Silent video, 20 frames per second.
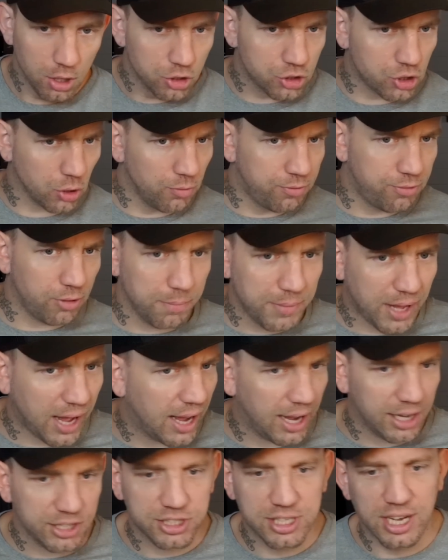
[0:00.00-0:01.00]
So from that
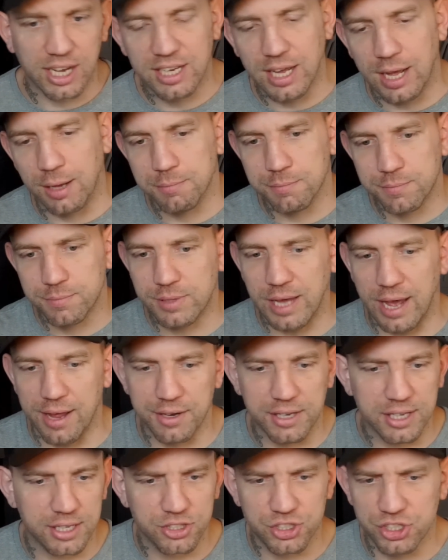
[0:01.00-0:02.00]
hashtag, I'm
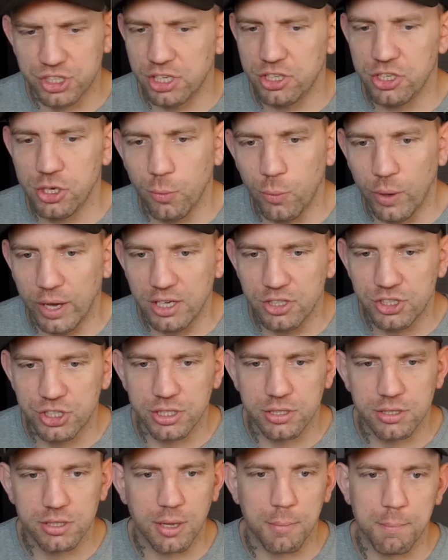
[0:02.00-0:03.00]
getting the
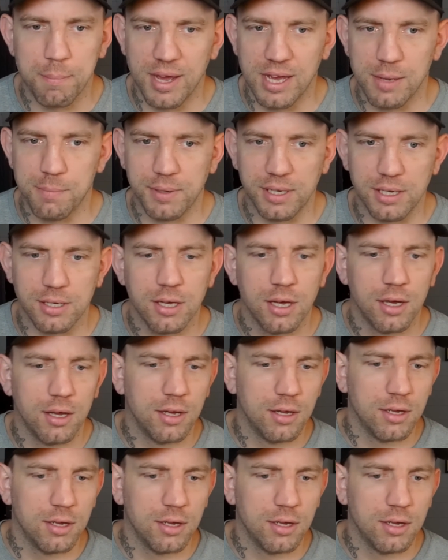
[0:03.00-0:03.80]
insinuation that maybe